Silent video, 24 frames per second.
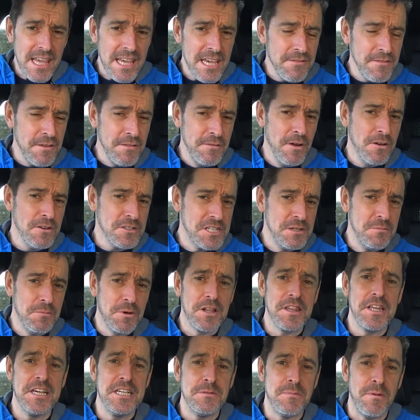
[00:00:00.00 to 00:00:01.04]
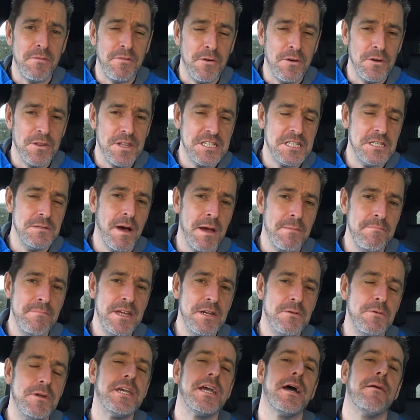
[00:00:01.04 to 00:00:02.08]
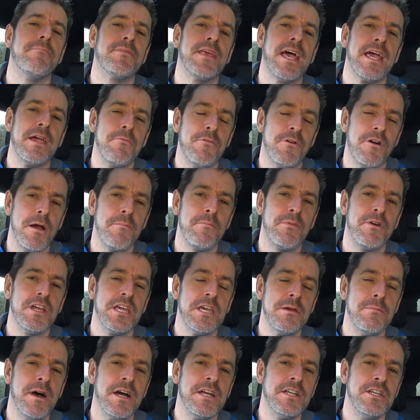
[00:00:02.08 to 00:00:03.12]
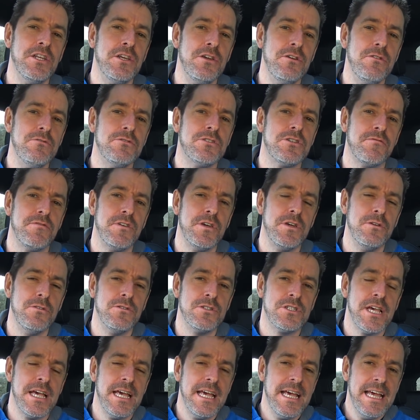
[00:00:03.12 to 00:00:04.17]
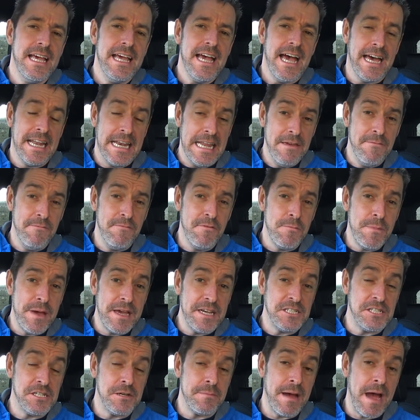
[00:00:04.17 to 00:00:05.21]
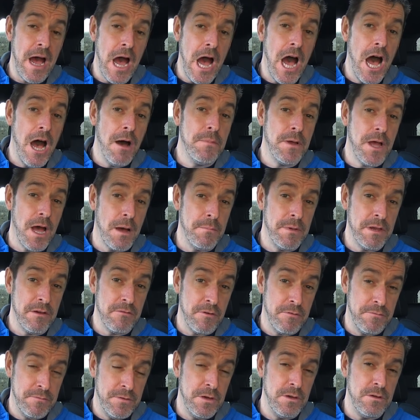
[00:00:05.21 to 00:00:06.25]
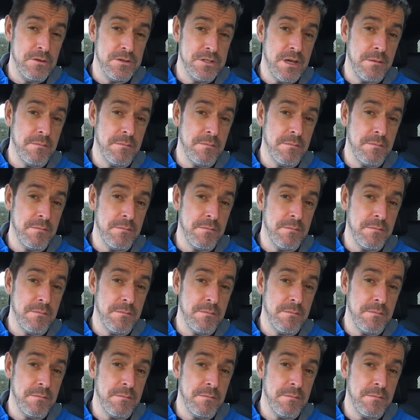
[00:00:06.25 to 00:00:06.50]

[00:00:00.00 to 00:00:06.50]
if you've not seen one of these before, this is my midweek update where I bring you my news, views and information about upcoming reviews.